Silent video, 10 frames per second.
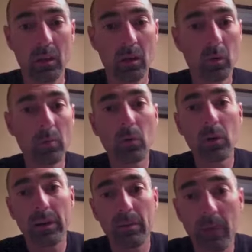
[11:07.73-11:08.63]
One
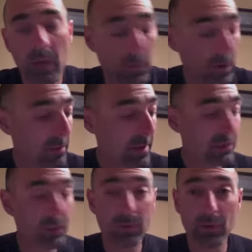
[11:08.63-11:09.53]
more item I want to
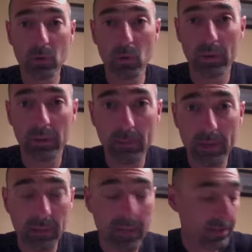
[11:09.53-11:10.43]
mention real quickly
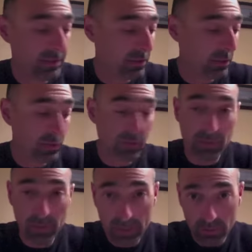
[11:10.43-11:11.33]
about the Constitution
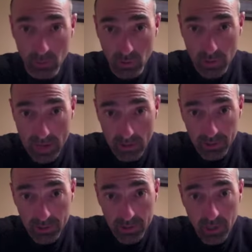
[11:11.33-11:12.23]
is the Electoral
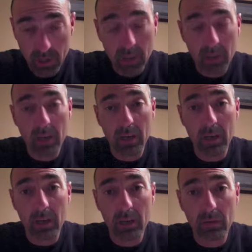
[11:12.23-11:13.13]
College.
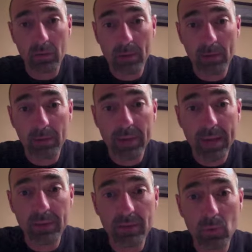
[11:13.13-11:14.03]
Uh, remember,
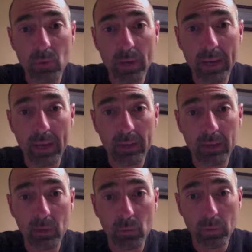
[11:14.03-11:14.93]
that is the way
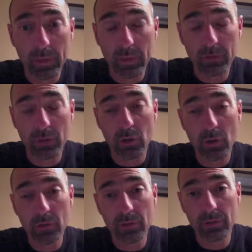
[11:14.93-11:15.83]
that we have
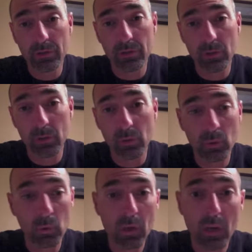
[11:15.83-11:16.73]
chosen
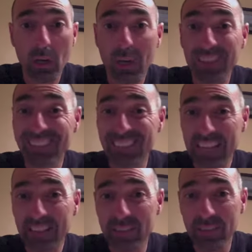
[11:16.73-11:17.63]
to
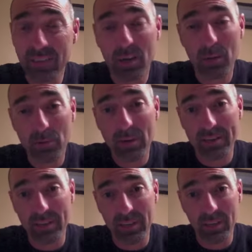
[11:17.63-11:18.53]
elect our
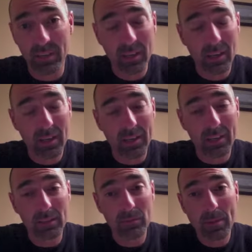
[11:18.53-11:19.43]
president.
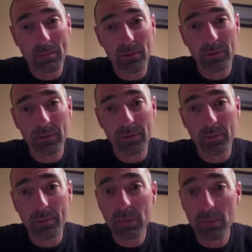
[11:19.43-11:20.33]
Uh, remember,
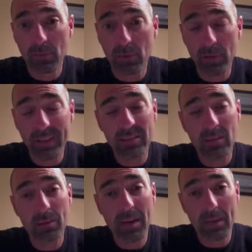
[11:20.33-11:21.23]
the people vote, that's
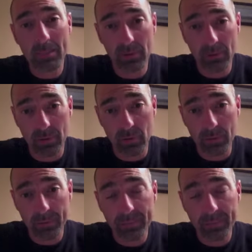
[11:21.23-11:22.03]
the popular vote.